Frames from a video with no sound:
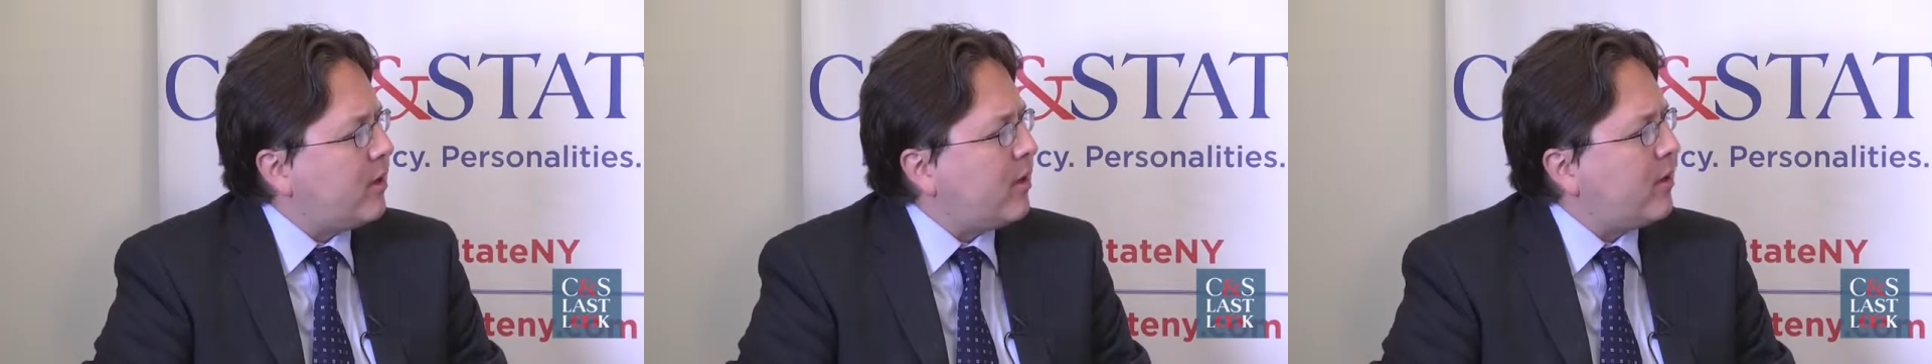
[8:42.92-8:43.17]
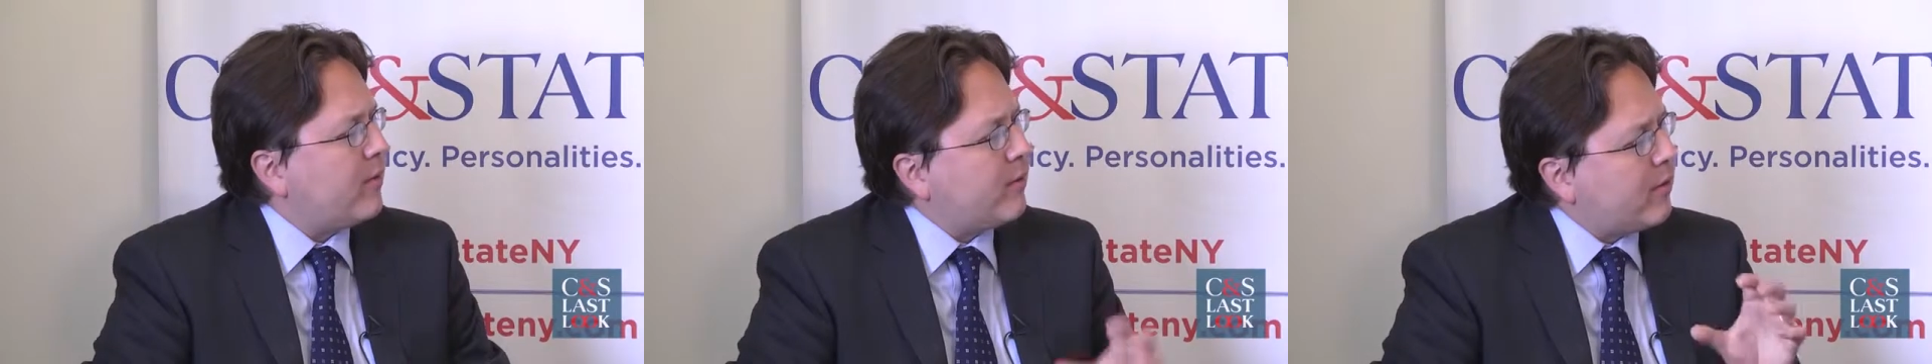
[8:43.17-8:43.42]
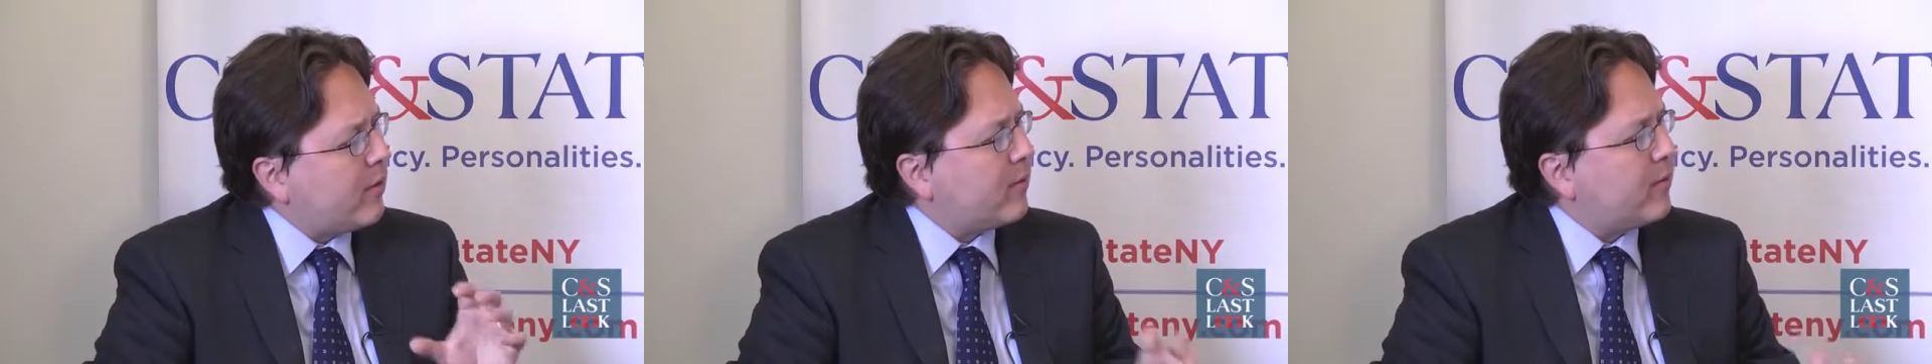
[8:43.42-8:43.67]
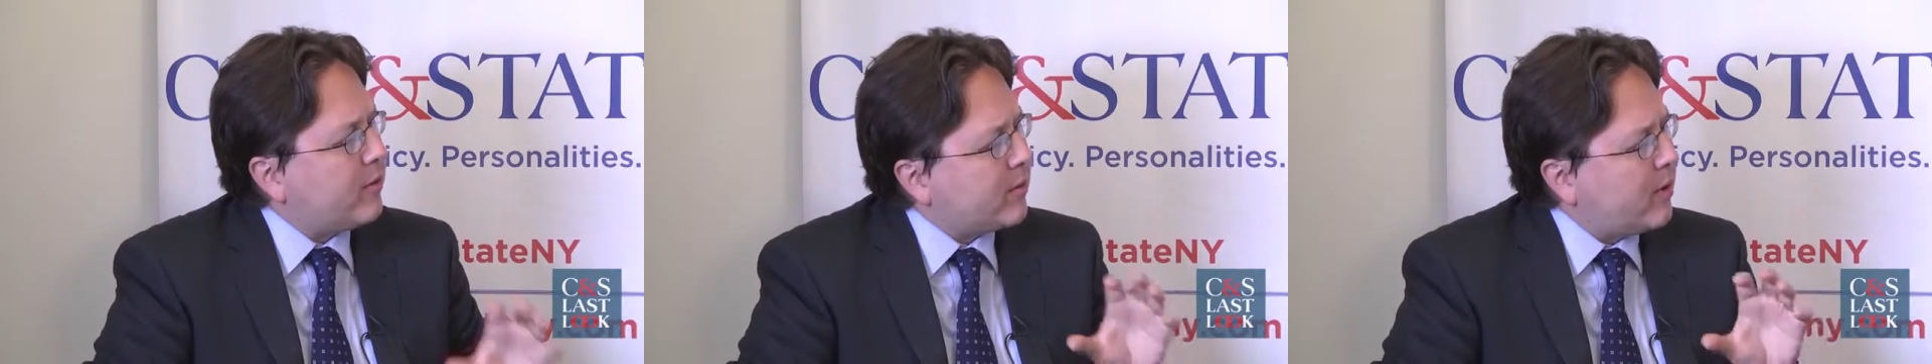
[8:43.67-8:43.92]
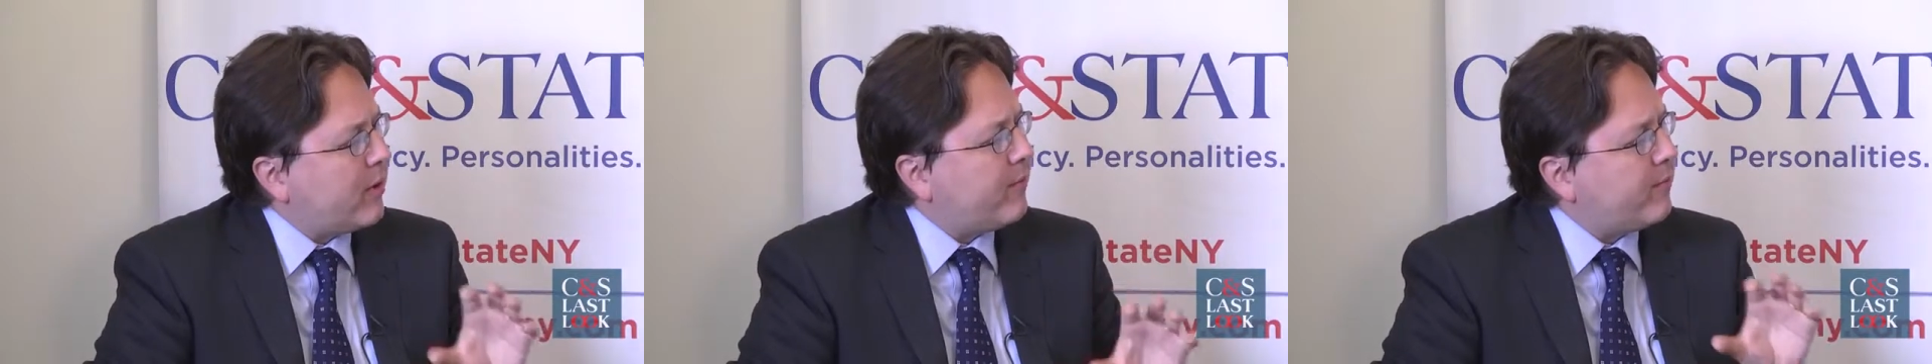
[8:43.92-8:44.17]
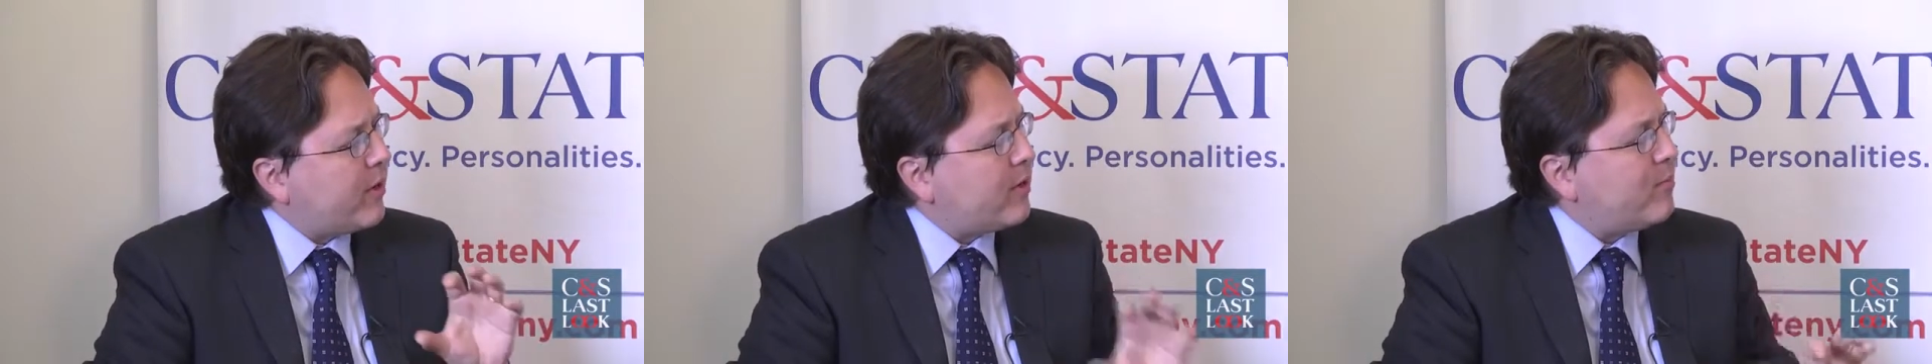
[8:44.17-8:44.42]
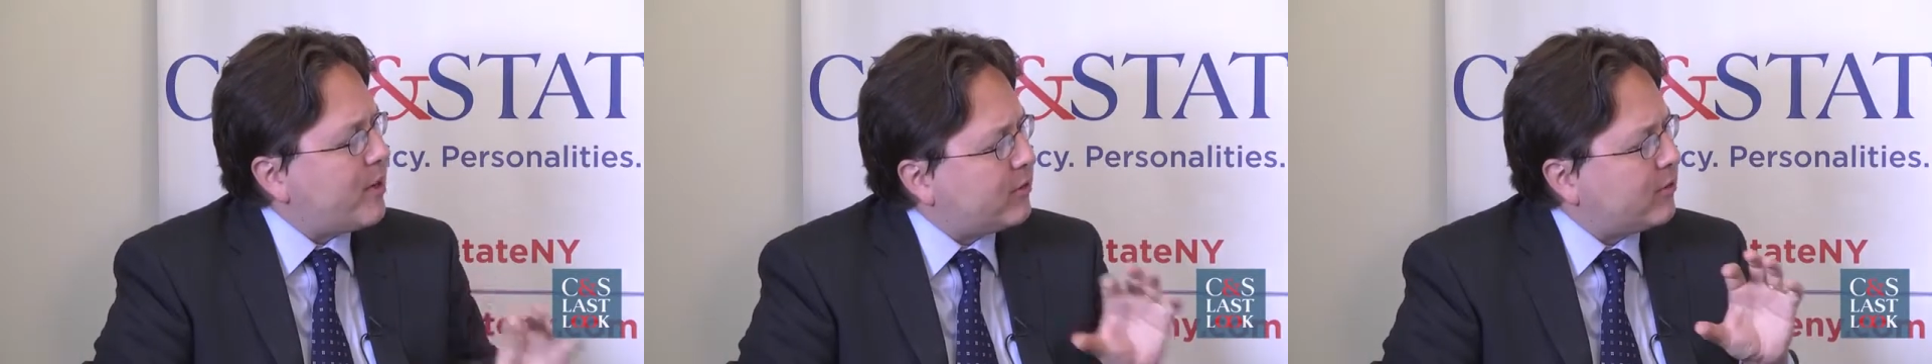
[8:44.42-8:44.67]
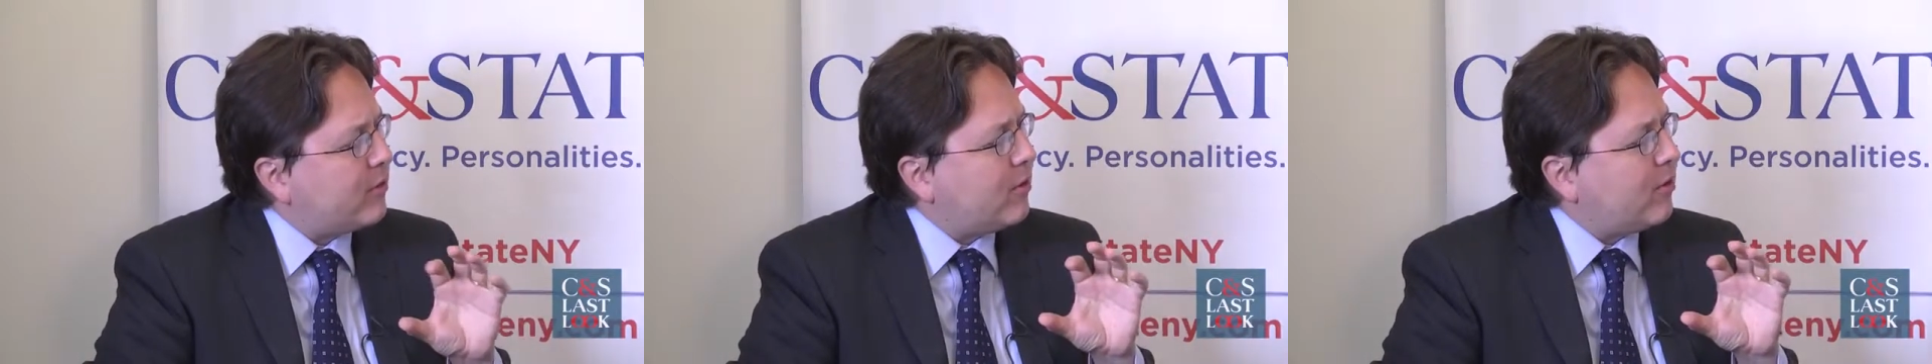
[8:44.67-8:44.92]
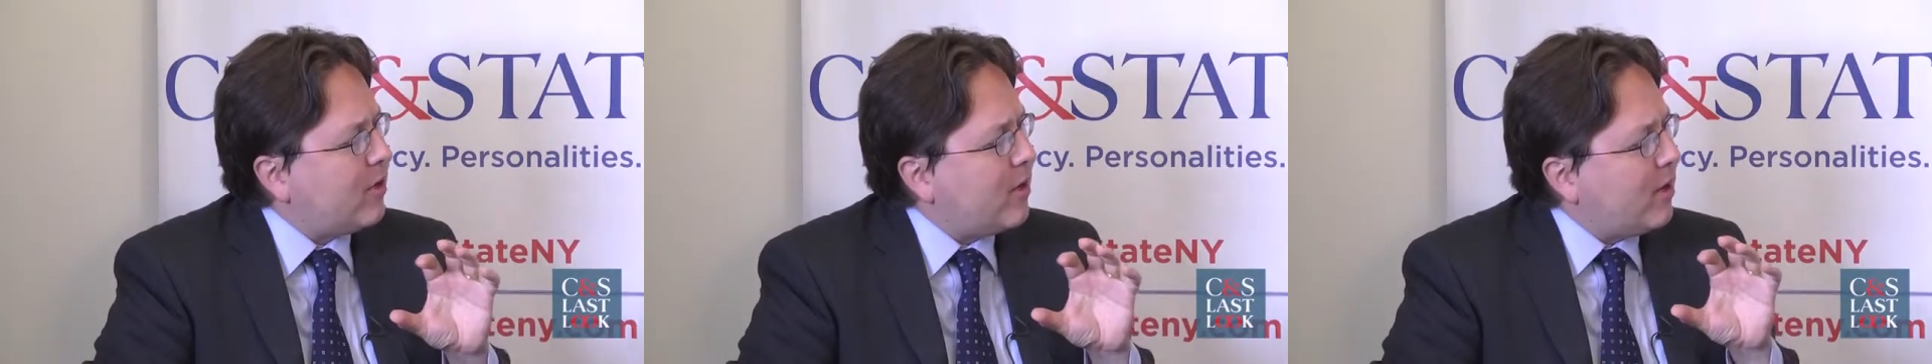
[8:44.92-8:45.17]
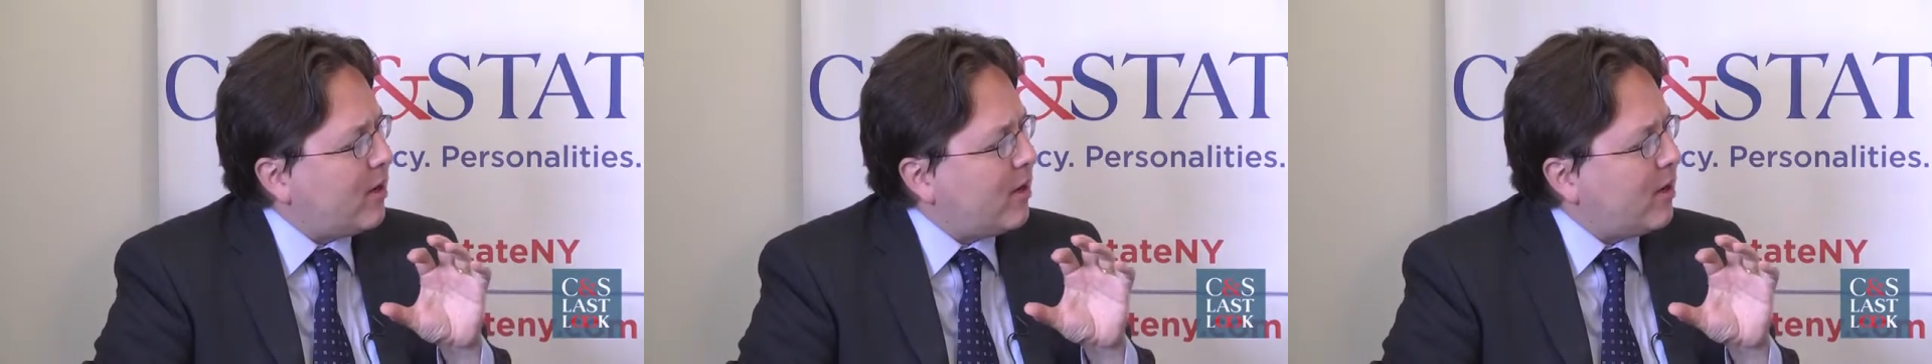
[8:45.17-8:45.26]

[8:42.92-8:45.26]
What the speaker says: their kind of fundamental